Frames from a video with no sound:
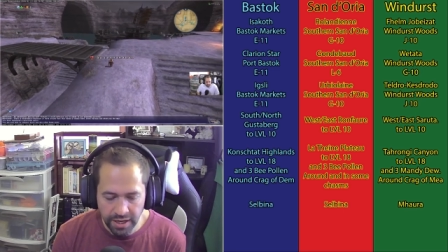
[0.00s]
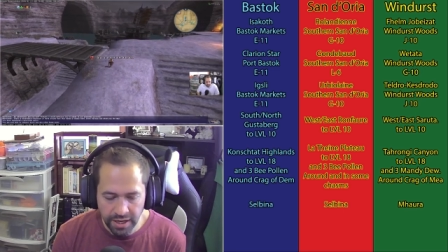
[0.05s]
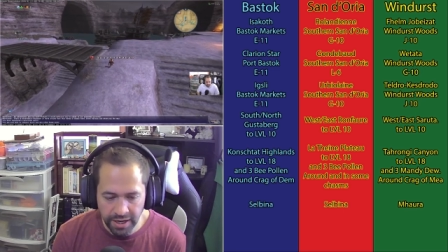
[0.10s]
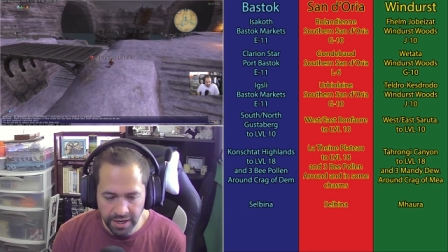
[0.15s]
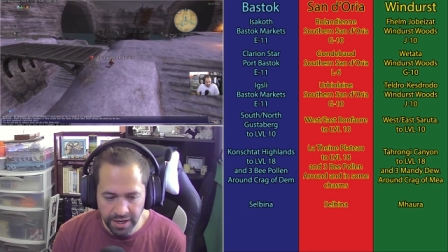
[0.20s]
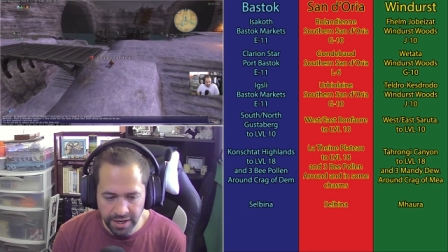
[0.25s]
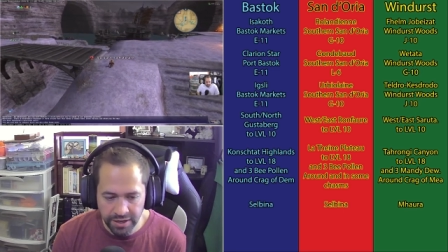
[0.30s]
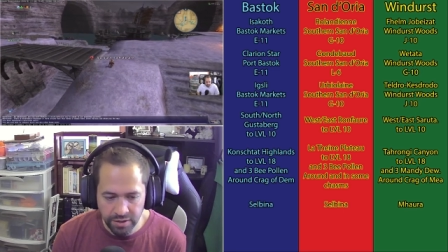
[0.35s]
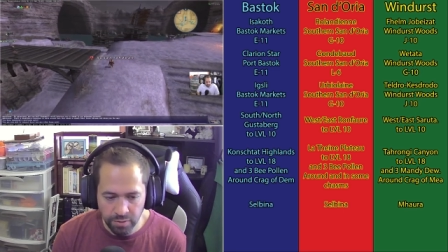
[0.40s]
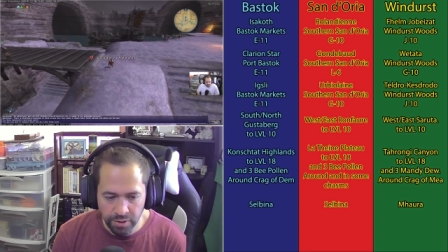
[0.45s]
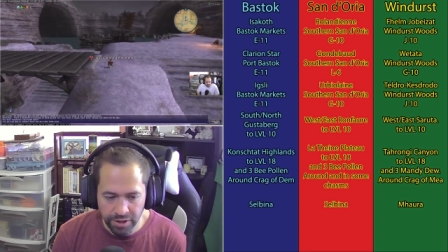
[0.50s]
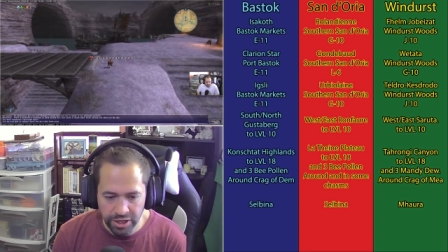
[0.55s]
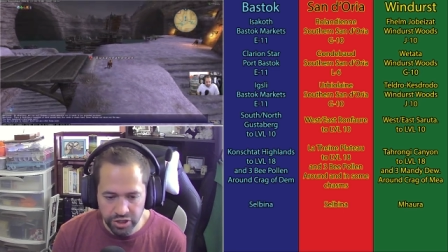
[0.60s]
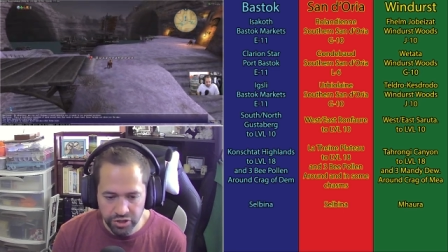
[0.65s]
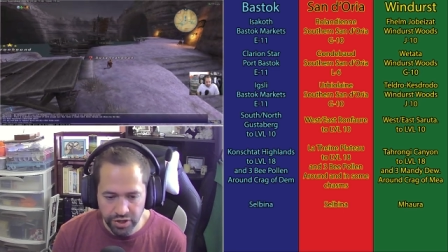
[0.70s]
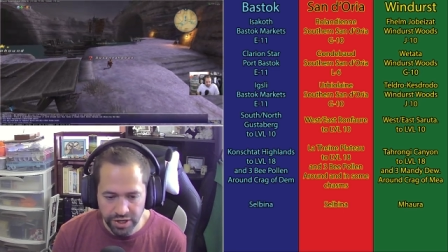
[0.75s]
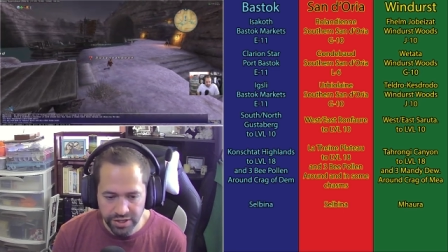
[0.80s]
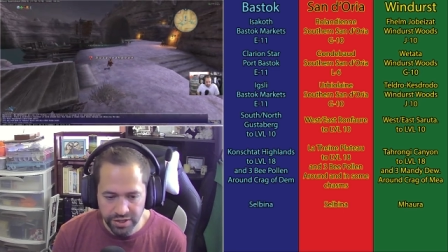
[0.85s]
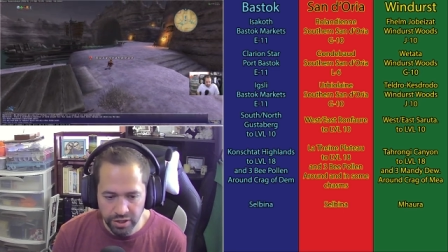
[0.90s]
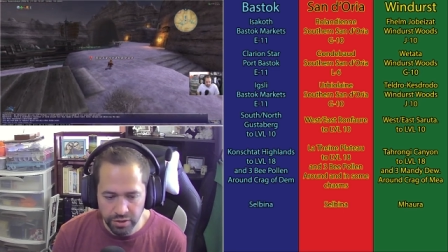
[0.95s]
and you'll want to
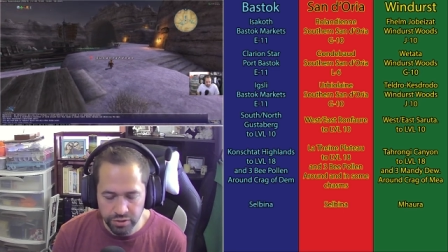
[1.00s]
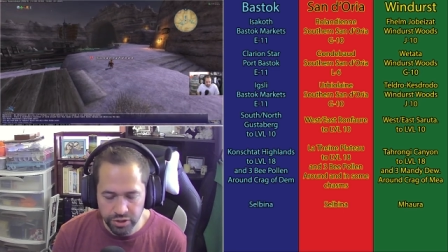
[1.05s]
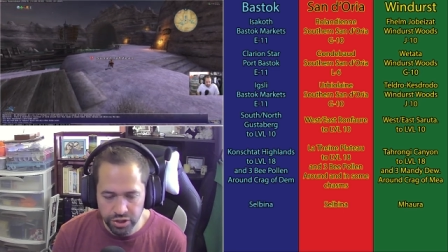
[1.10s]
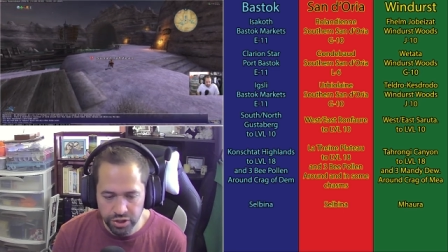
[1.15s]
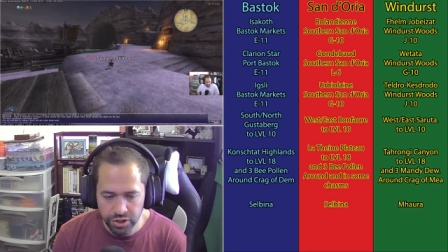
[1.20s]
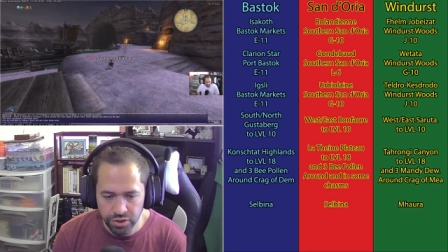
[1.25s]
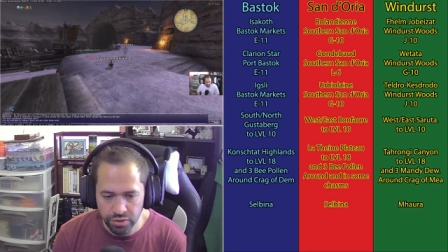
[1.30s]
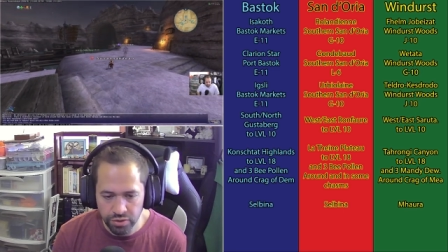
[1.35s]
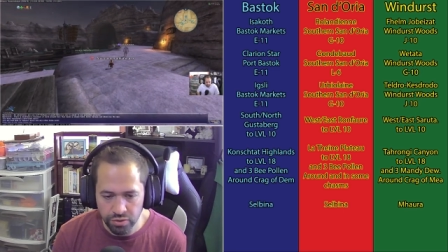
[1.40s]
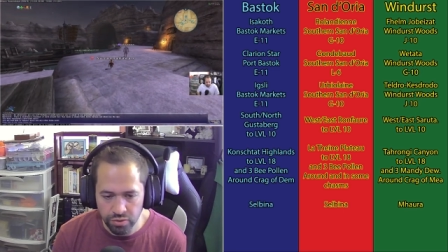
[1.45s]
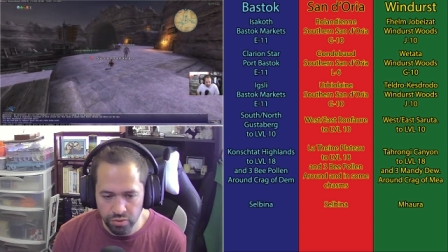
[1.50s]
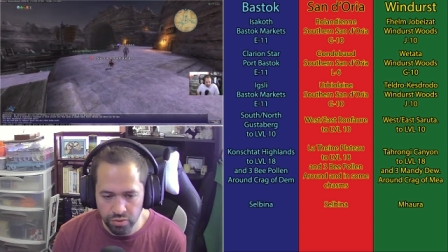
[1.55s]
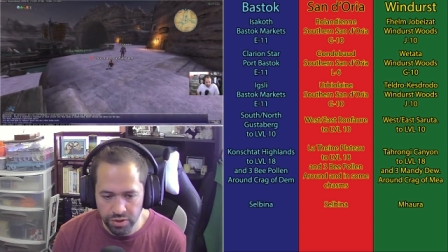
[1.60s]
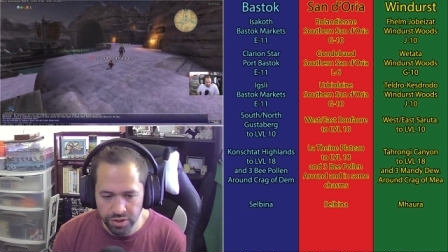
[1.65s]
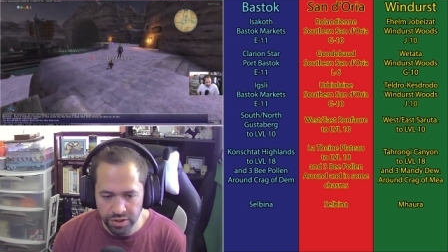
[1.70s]
trade those to